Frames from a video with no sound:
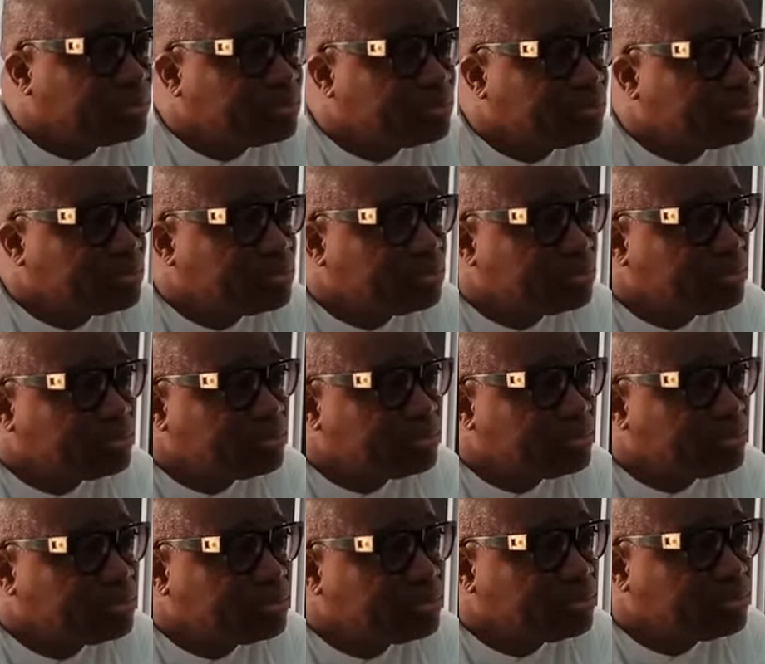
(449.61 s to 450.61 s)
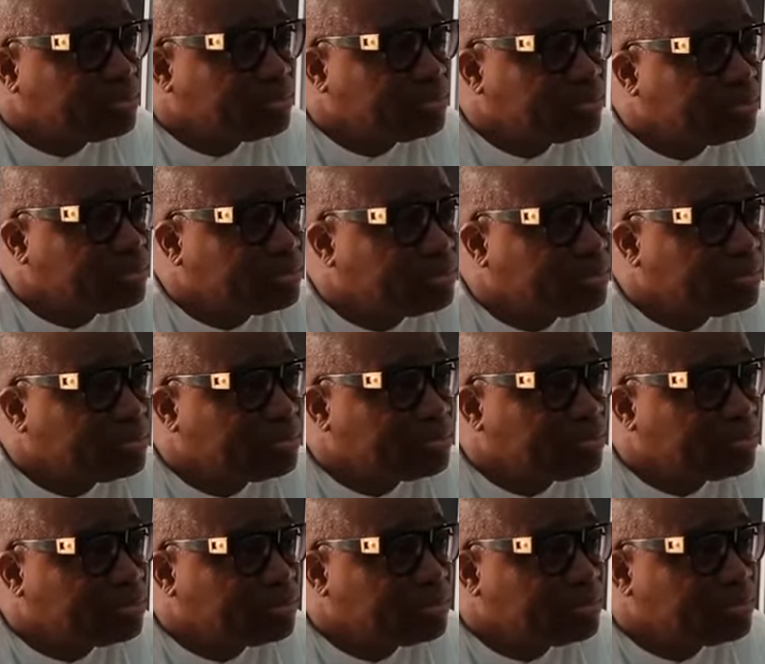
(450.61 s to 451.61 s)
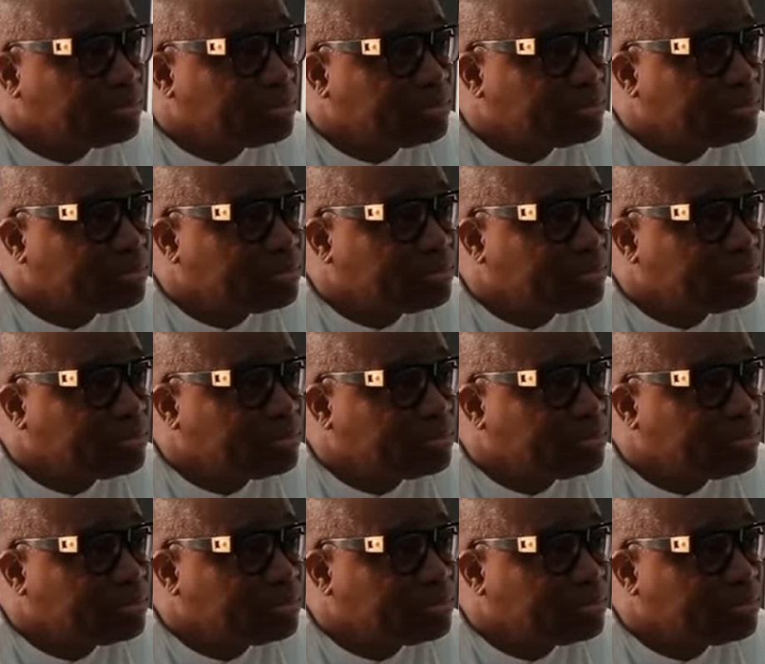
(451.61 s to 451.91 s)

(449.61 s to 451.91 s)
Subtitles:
Were there people doing business at